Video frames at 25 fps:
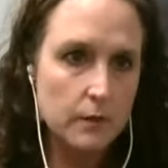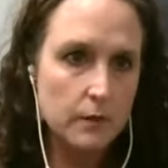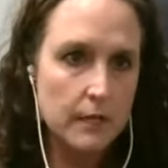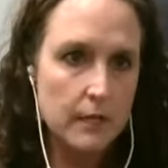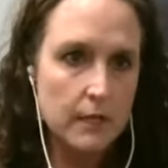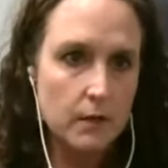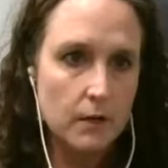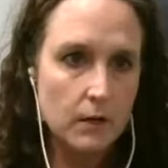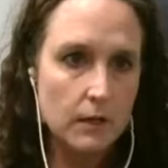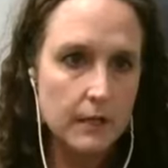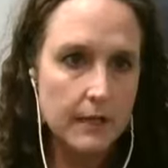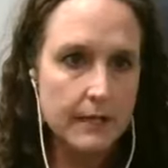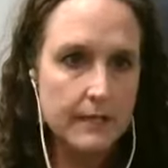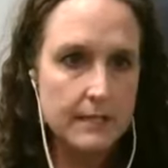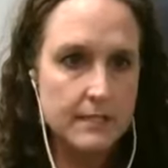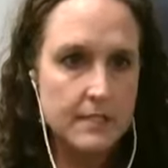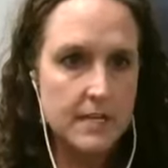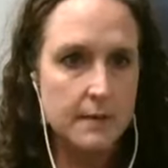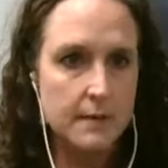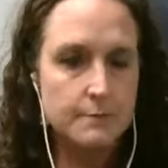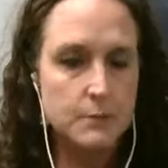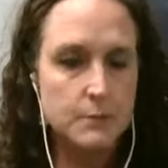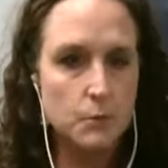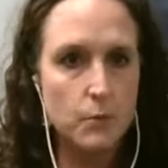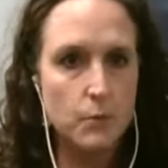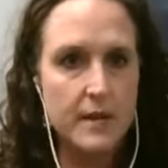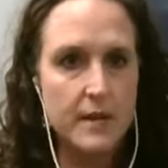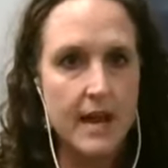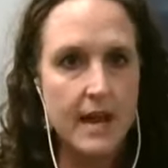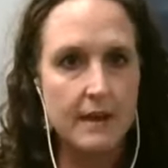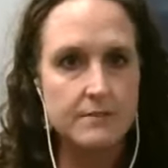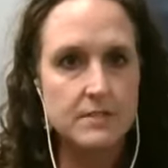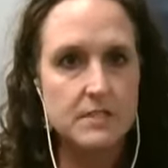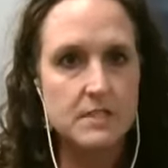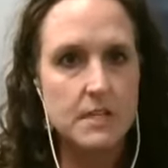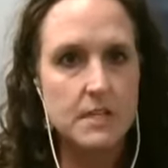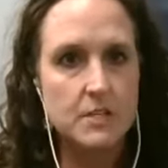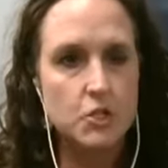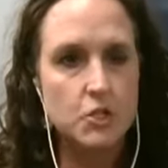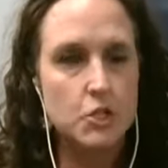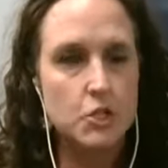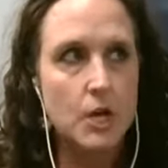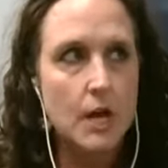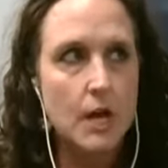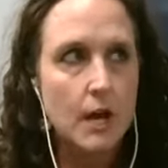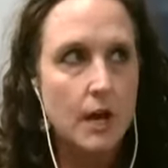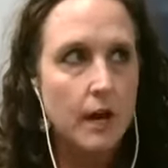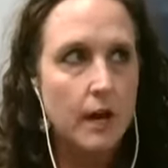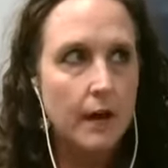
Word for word: You know, a lot of times we have such